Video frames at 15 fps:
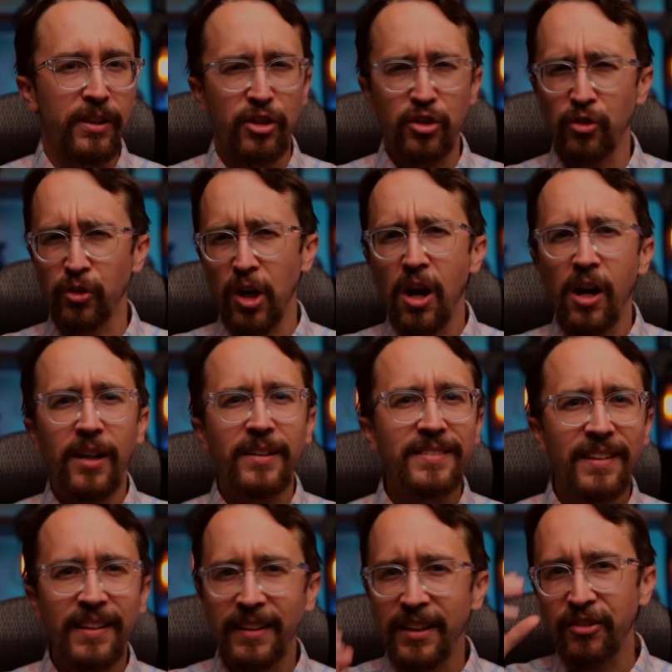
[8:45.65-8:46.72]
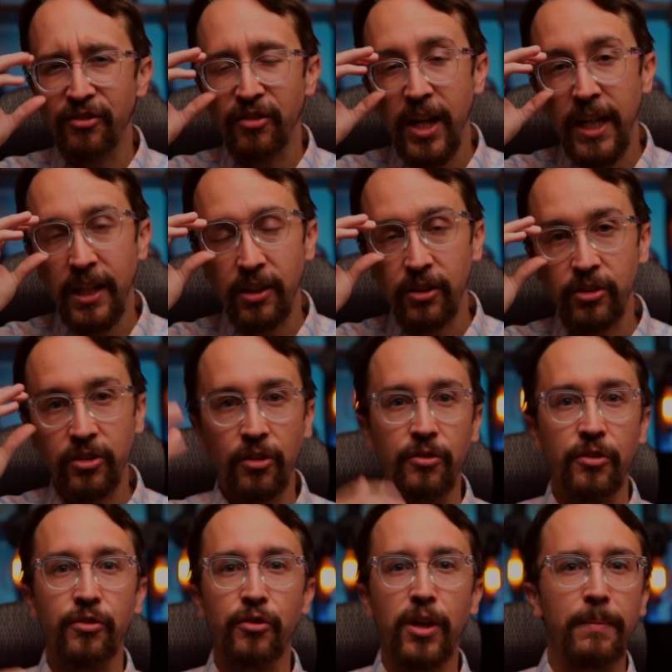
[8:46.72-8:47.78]
that you're constantly finding yourself
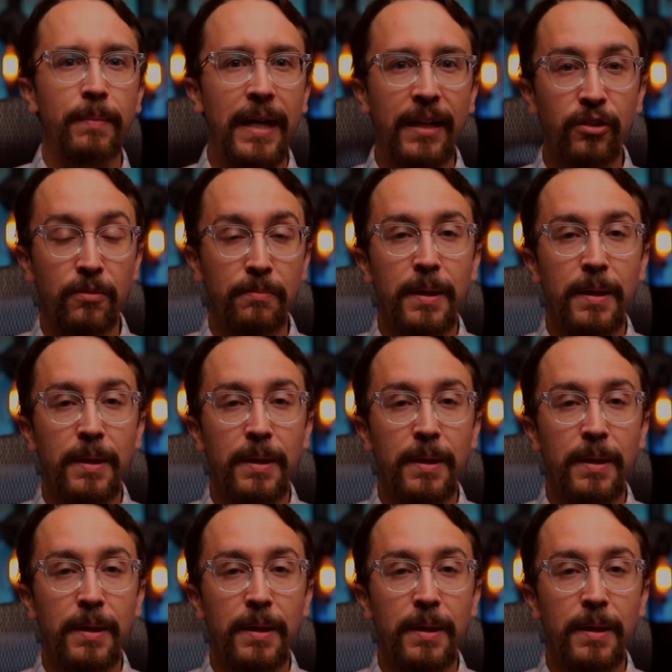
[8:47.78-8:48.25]
referring back to,